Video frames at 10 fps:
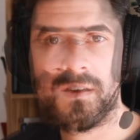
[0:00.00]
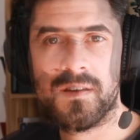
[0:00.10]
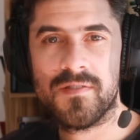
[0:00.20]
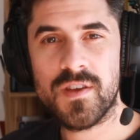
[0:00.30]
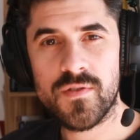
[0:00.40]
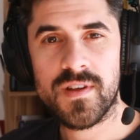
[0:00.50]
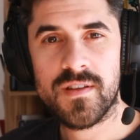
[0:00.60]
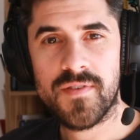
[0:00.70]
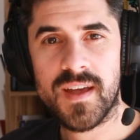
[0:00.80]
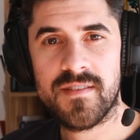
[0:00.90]
The user
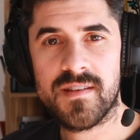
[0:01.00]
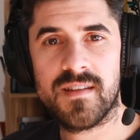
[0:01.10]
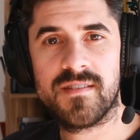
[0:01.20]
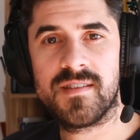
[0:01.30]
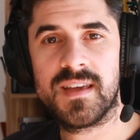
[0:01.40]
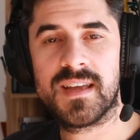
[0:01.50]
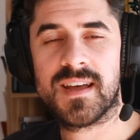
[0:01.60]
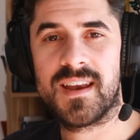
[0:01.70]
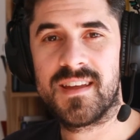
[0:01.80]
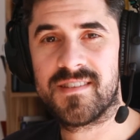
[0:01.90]
interface in ACC
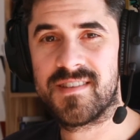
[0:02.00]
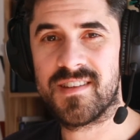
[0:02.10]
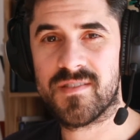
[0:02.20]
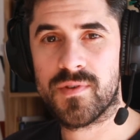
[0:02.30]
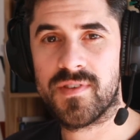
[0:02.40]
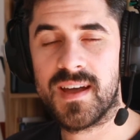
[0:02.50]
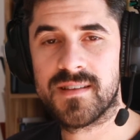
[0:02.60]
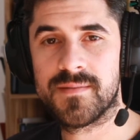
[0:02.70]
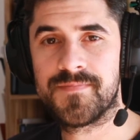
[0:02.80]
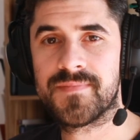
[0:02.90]
kind of assists with that,
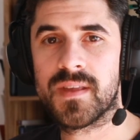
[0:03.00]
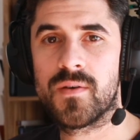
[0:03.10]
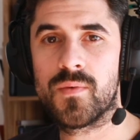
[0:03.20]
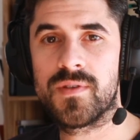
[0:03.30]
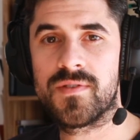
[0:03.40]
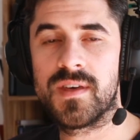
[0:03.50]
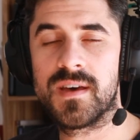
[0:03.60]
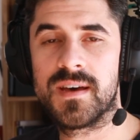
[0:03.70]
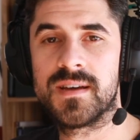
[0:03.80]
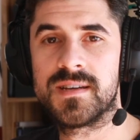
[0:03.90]
with
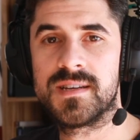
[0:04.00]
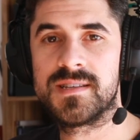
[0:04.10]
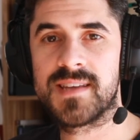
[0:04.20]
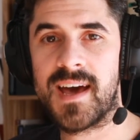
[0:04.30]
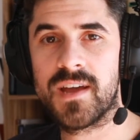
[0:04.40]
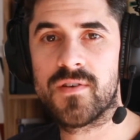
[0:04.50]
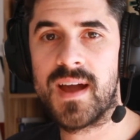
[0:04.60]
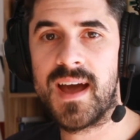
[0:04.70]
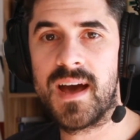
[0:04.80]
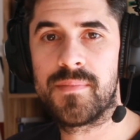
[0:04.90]
the tire
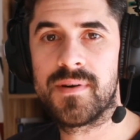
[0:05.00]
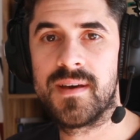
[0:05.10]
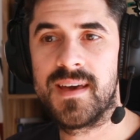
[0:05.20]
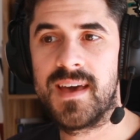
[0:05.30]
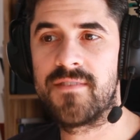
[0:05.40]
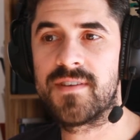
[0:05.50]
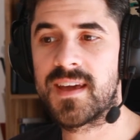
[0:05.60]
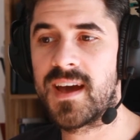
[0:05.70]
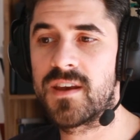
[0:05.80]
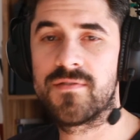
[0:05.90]
app having
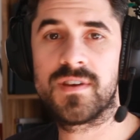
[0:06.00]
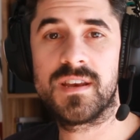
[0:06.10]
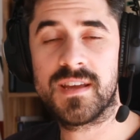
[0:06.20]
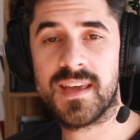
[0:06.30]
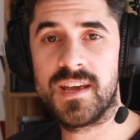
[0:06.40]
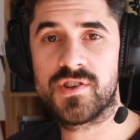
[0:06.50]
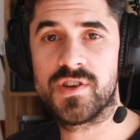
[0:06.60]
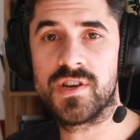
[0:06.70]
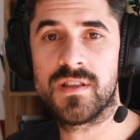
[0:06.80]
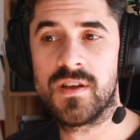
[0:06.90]
kind of an
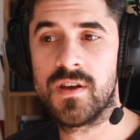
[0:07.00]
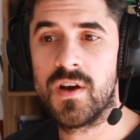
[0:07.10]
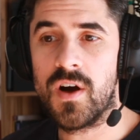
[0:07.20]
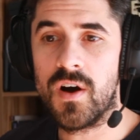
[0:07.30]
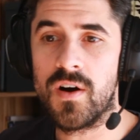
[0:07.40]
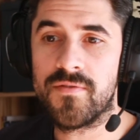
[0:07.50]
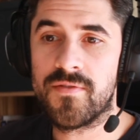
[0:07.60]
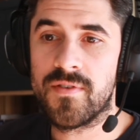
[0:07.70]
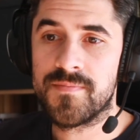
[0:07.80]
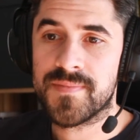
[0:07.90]
indication
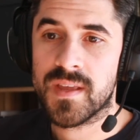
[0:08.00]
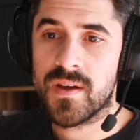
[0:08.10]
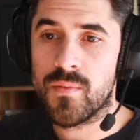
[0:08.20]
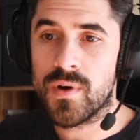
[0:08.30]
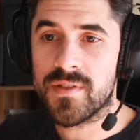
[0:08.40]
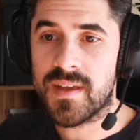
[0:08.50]
of what the